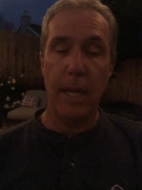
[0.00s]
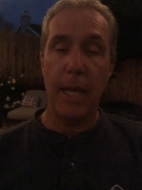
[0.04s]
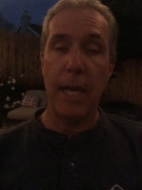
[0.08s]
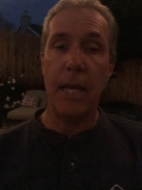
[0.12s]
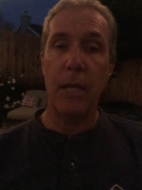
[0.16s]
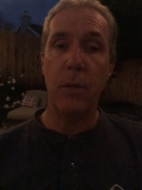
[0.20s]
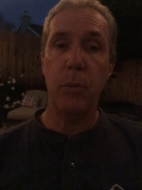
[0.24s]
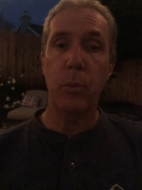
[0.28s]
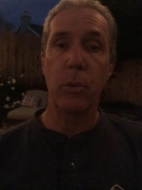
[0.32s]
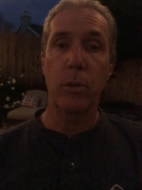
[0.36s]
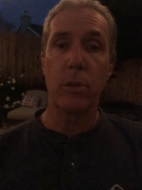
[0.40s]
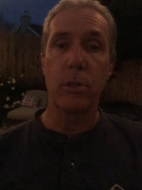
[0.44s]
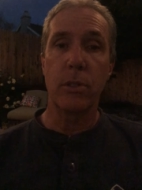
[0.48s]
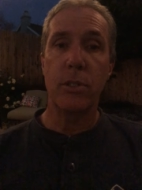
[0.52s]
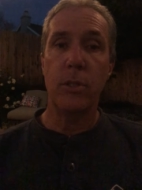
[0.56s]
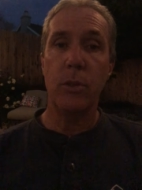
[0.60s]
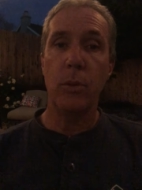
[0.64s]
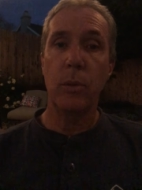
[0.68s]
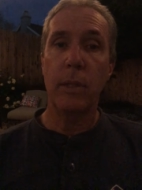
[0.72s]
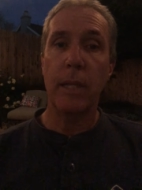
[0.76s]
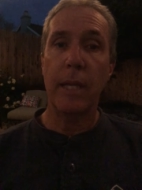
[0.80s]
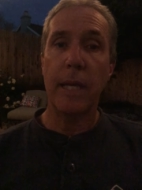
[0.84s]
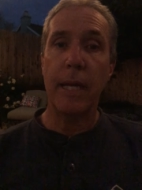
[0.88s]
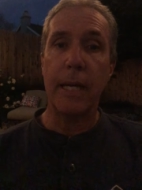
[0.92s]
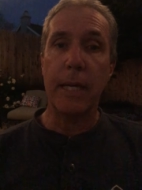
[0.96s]
Edward
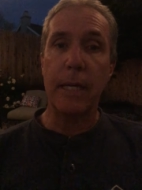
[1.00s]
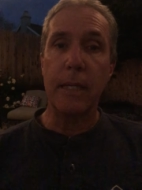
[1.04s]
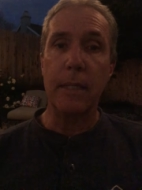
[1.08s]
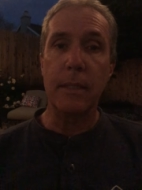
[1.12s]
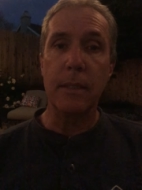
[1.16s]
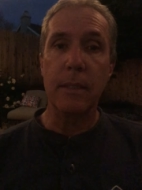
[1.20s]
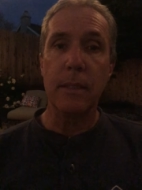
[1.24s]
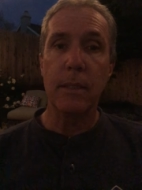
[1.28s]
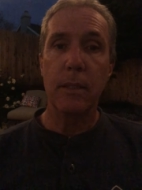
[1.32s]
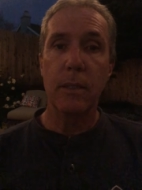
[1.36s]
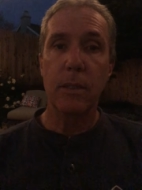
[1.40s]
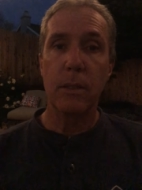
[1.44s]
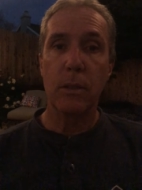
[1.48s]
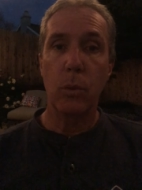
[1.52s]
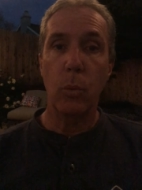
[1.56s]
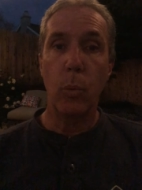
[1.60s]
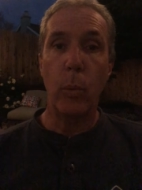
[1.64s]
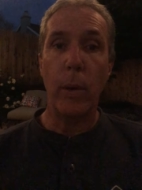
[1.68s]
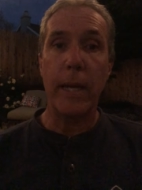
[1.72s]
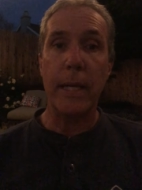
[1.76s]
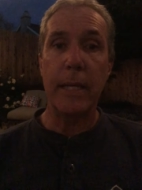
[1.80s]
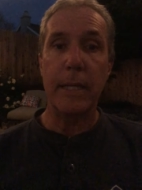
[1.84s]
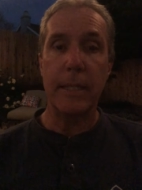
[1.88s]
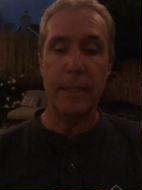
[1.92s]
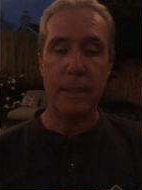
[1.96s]
Tulane
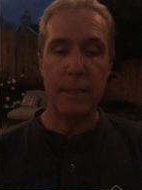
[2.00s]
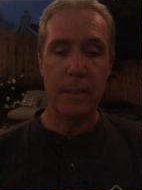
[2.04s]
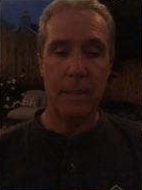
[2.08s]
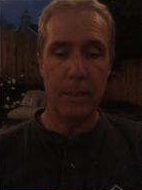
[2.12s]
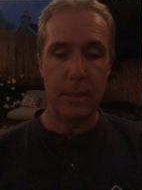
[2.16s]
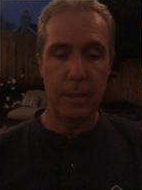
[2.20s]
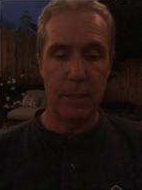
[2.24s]
waited.